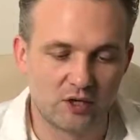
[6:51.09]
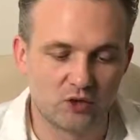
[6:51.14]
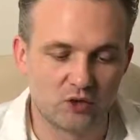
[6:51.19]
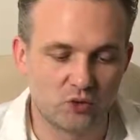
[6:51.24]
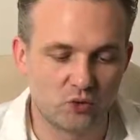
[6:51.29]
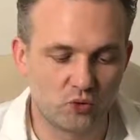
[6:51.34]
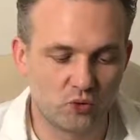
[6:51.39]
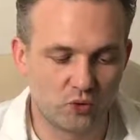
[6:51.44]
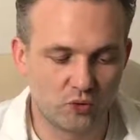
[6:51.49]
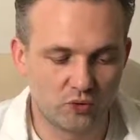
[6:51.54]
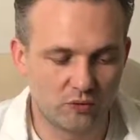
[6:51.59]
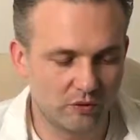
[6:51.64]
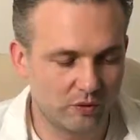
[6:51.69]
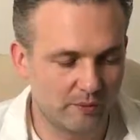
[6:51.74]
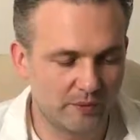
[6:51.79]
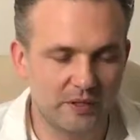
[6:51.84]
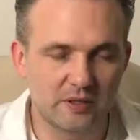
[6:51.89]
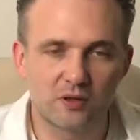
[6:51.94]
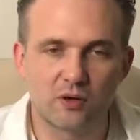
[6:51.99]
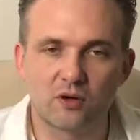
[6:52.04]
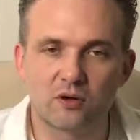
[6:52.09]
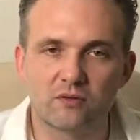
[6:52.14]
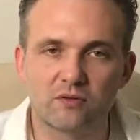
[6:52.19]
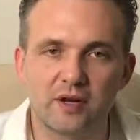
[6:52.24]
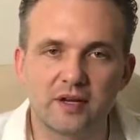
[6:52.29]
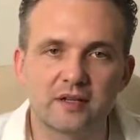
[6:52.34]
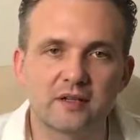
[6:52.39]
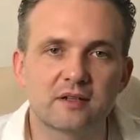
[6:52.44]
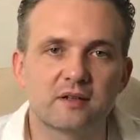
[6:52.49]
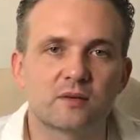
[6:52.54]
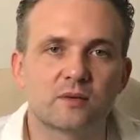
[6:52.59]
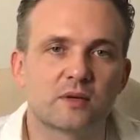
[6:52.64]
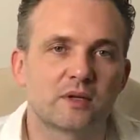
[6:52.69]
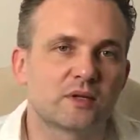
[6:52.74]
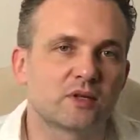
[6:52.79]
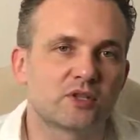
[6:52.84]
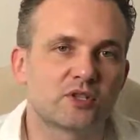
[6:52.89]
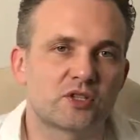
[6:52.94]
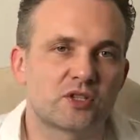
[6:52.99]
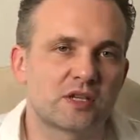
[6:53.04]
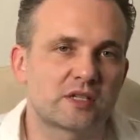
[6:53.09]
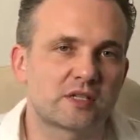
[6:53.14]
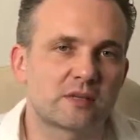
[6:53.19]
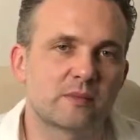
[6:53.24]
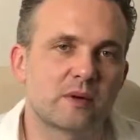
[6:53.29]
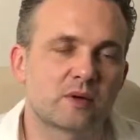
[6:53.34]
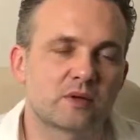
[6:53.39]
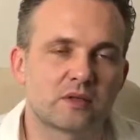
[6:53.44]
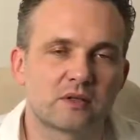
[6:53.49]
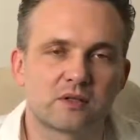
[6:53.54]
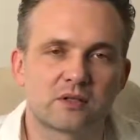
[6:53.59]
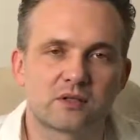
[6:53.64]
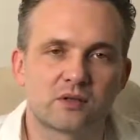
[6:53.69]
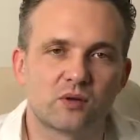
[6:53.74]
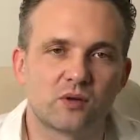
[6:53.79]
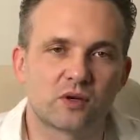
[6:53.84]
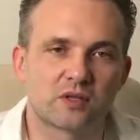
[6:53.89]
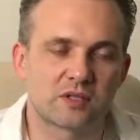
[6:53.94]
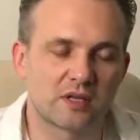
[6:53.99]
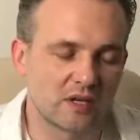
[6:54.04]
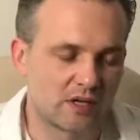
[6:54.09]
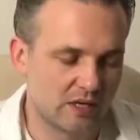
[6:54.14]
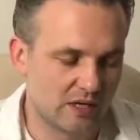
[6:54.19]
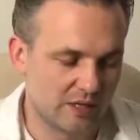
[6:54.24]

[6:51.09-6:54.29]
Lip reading: to appear alright when you test them out in the stores,